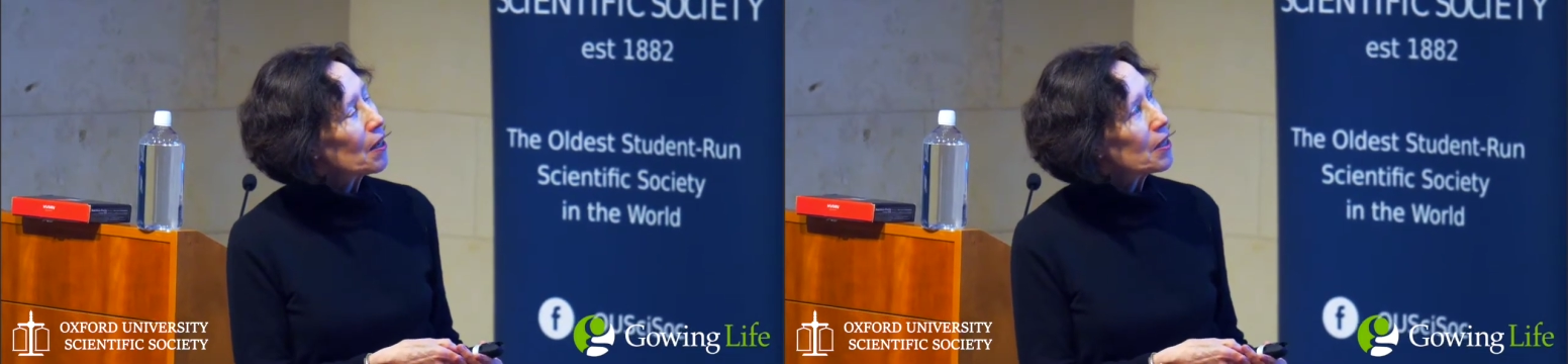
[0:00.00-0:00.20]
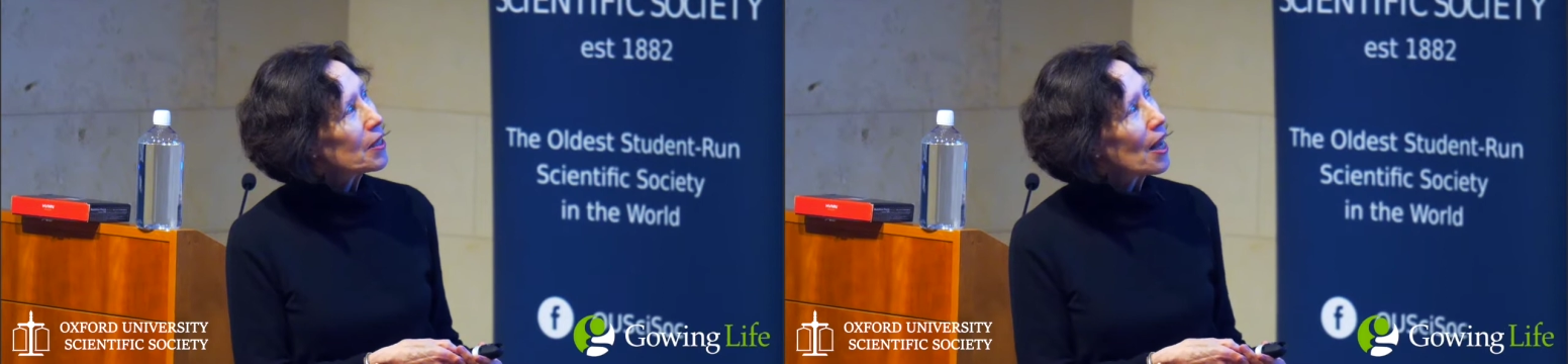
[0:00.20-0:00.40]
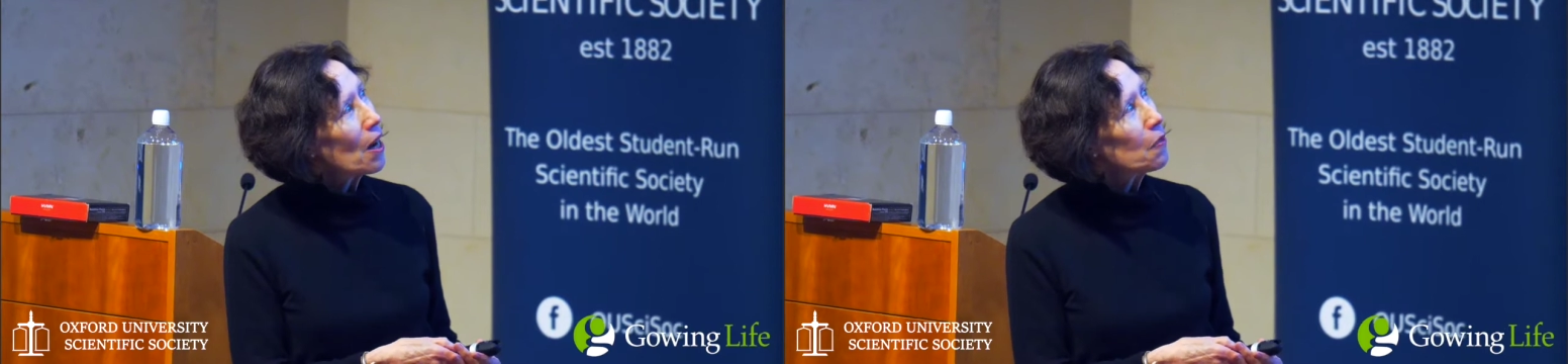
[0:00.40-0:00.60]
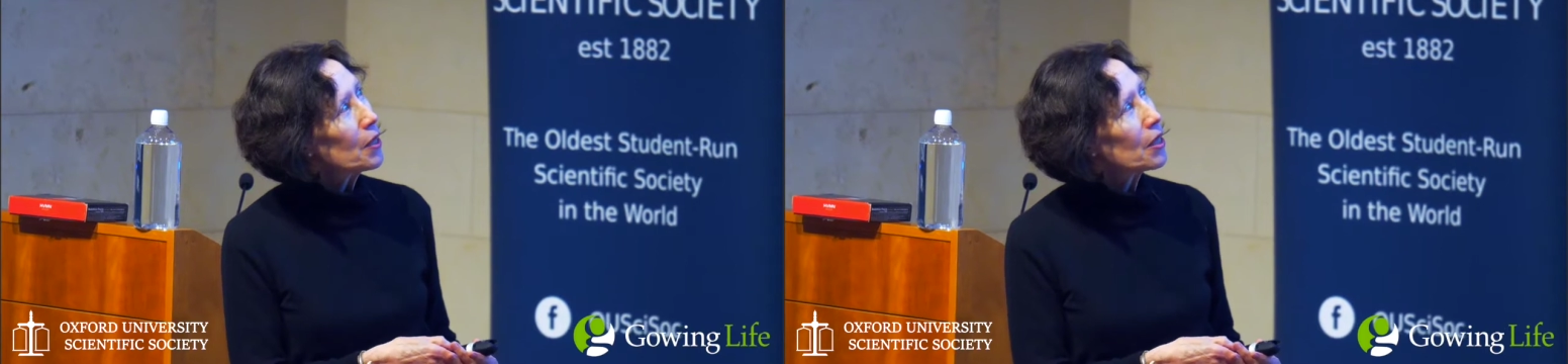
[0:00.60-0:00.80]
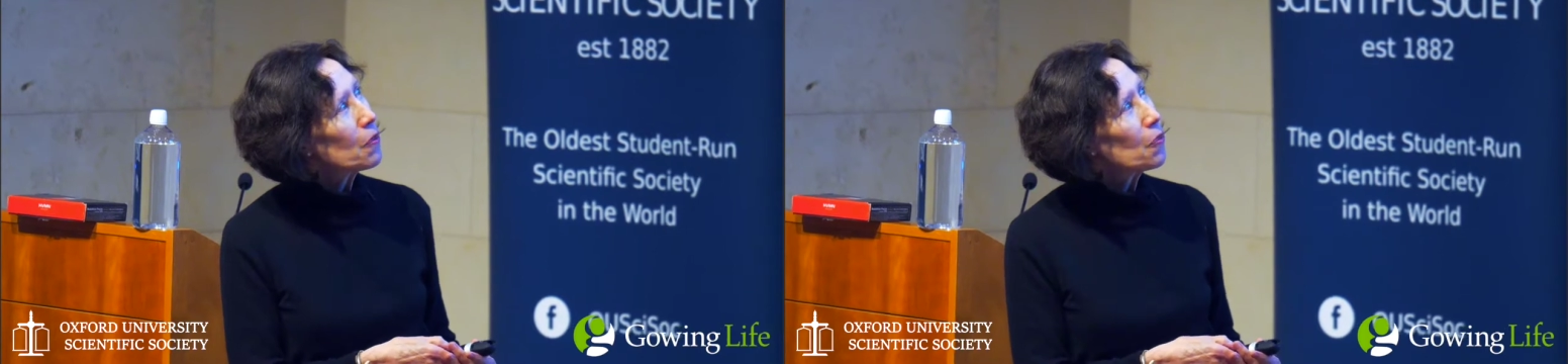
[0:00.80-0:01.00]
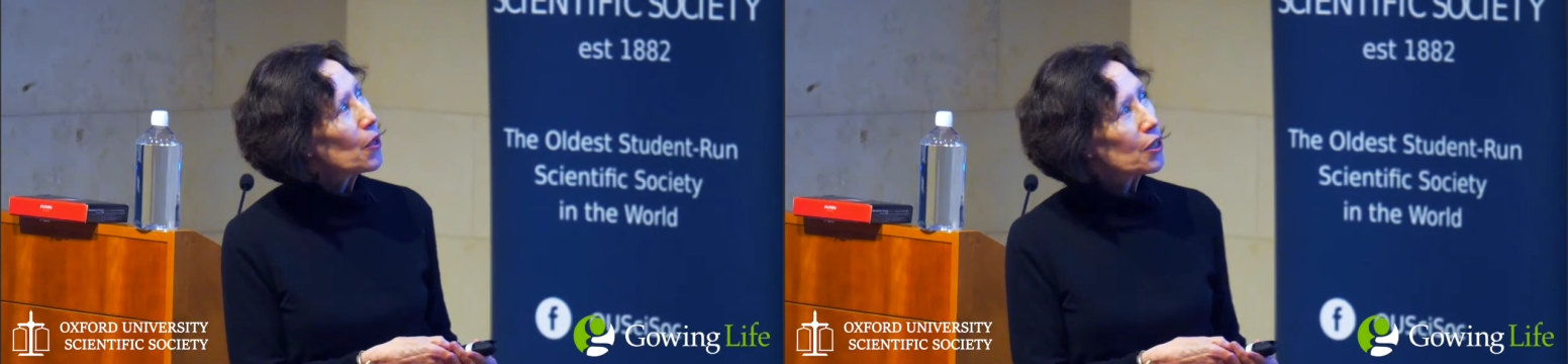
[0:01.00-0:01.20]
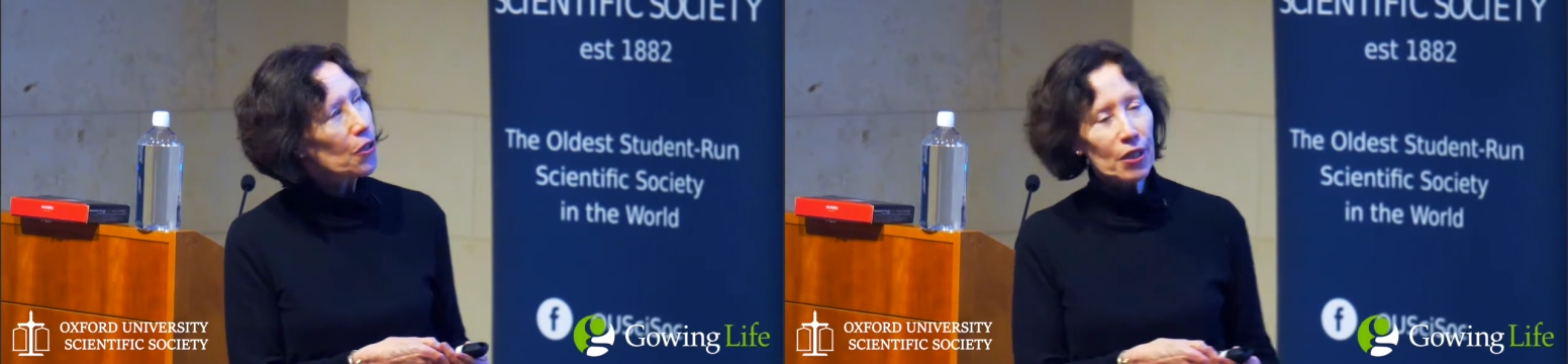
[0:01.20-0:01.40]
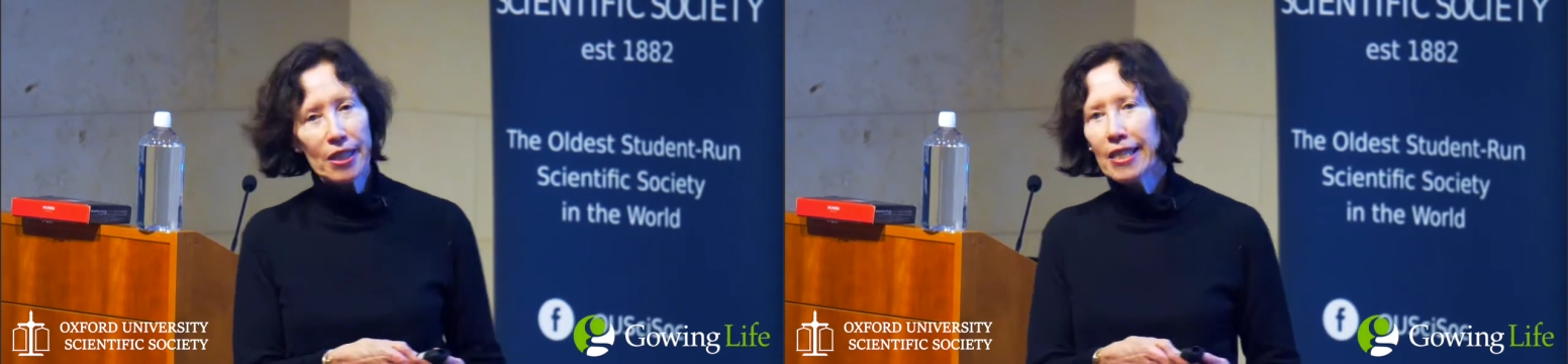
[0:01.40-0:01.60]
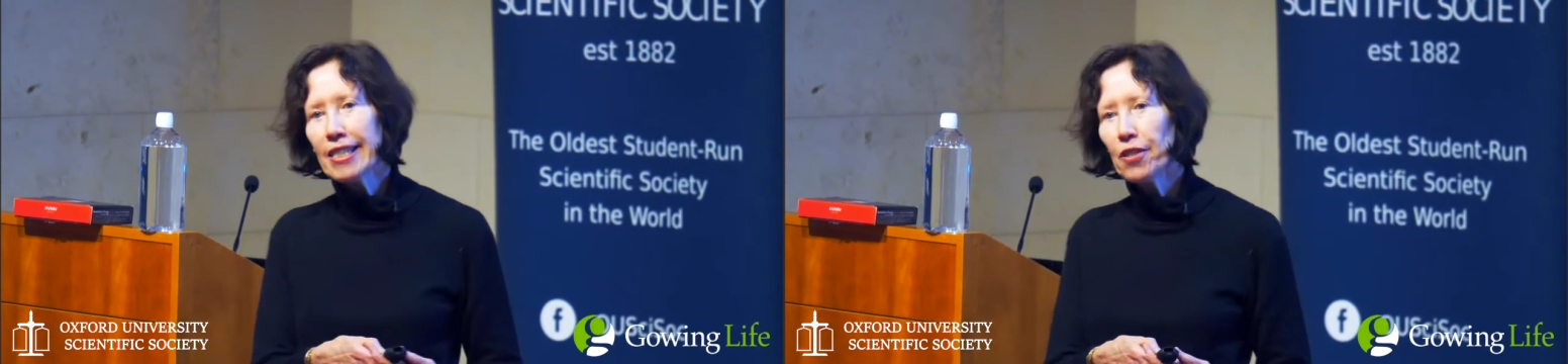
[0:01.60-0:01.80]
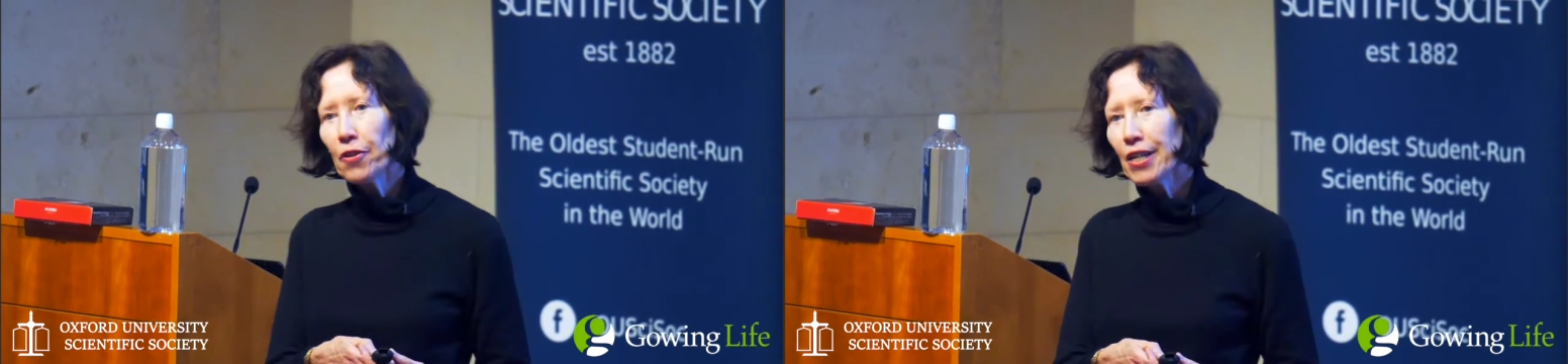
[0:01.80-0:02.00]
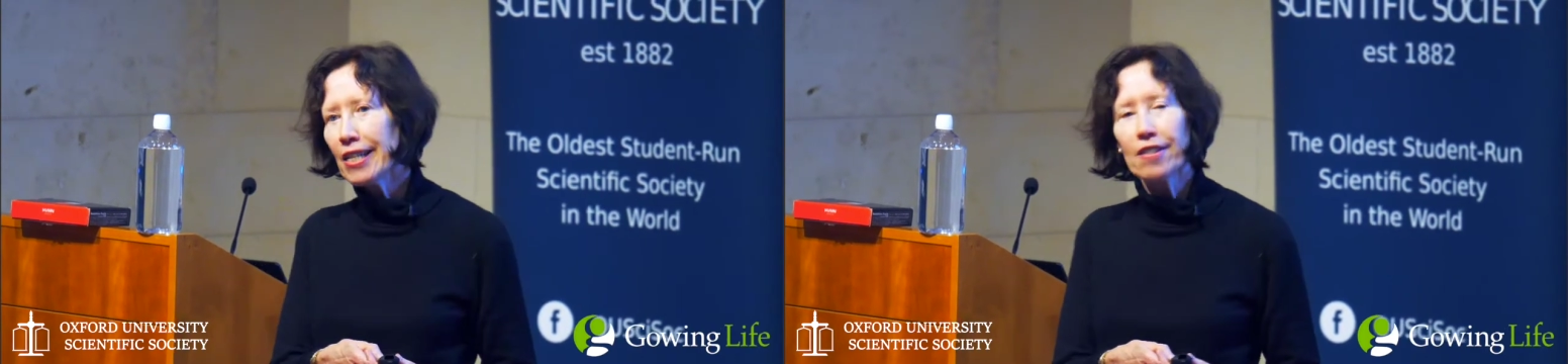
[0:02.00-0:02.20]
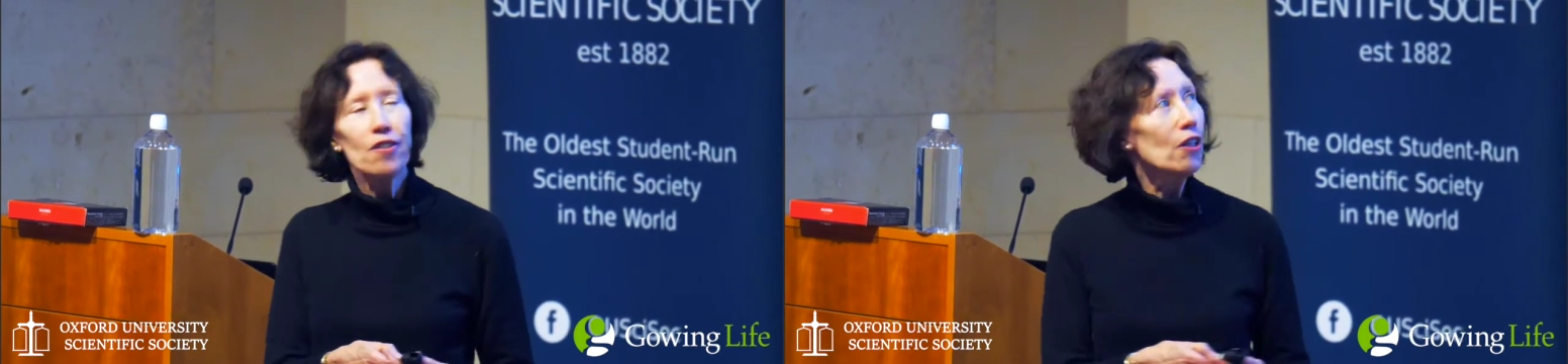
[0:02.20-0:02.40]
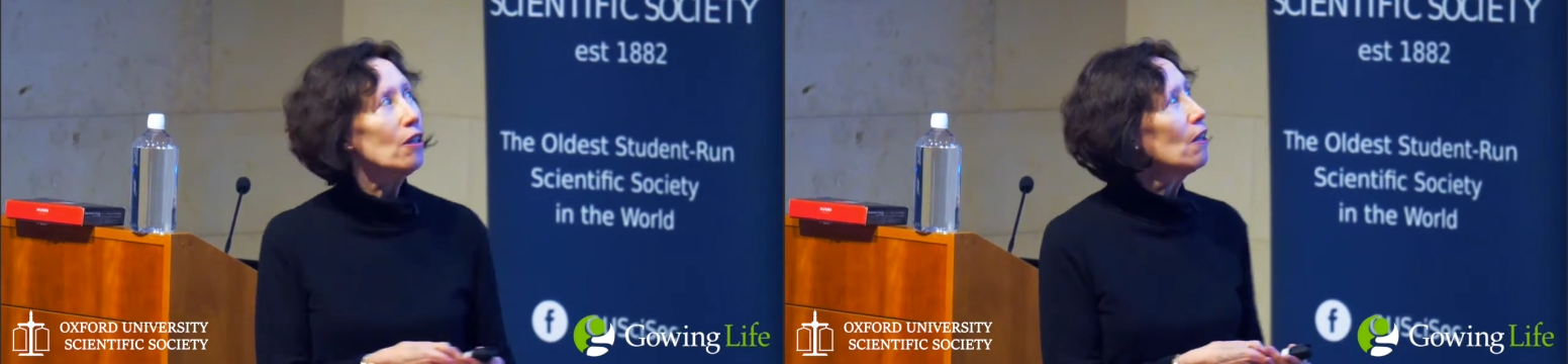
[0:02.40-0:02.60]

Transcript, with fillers: It's how we worked on a ketone ester,